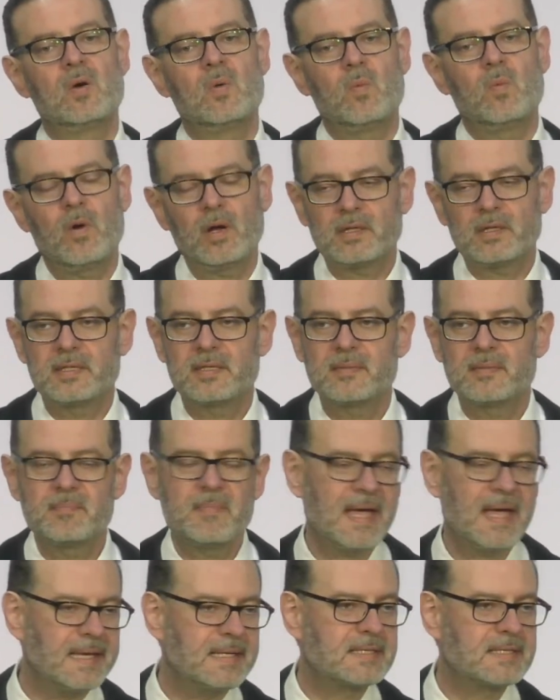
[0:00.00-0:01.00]
What
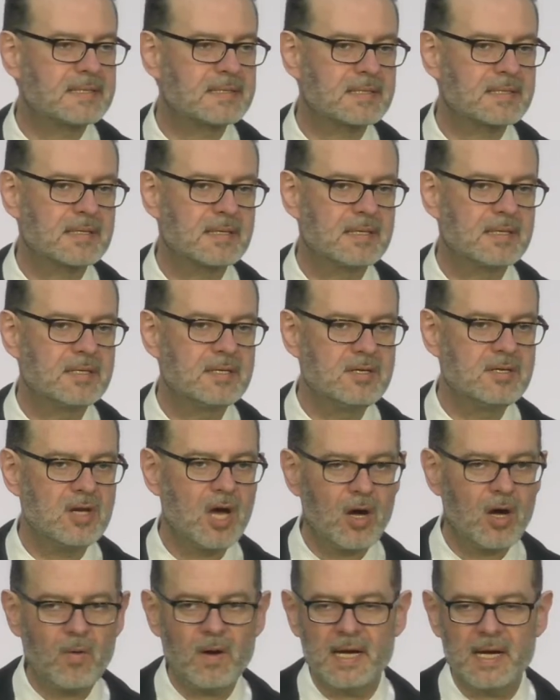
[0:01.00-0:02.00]
makes
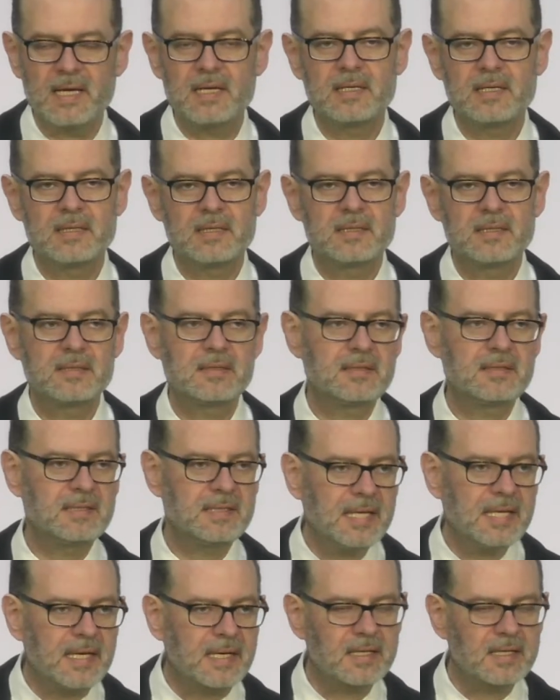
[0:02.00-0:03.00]
Noah
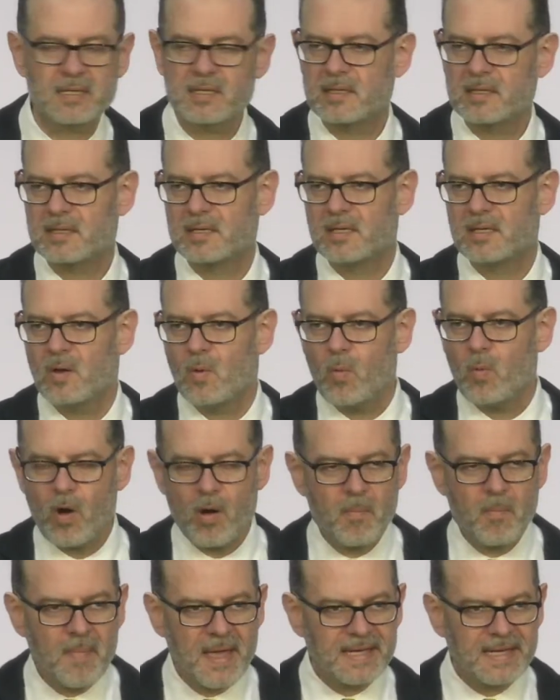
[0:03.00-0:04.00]
tick?
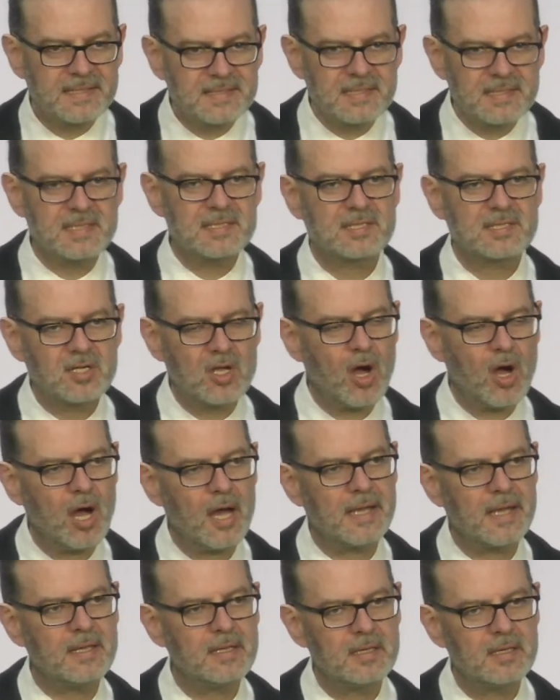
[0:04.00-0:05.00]
What makes this
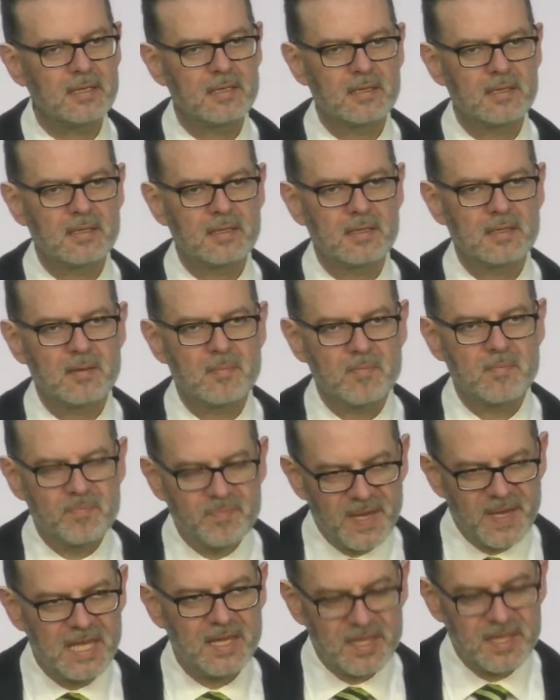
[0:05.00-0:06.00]
guy
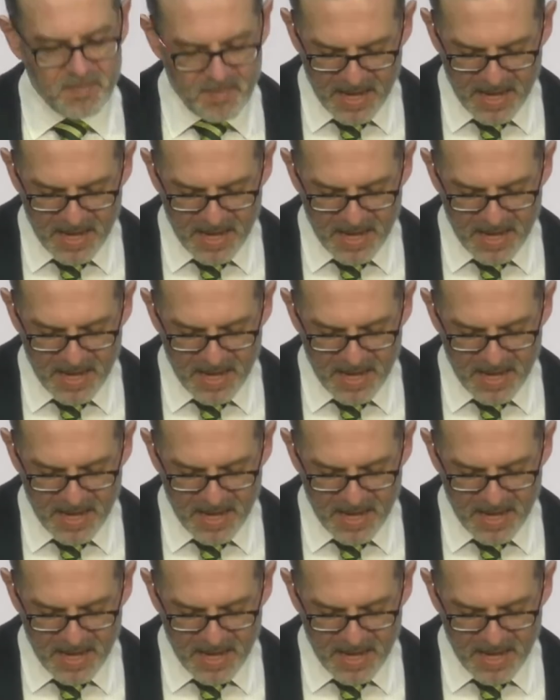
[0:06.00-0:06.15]
be the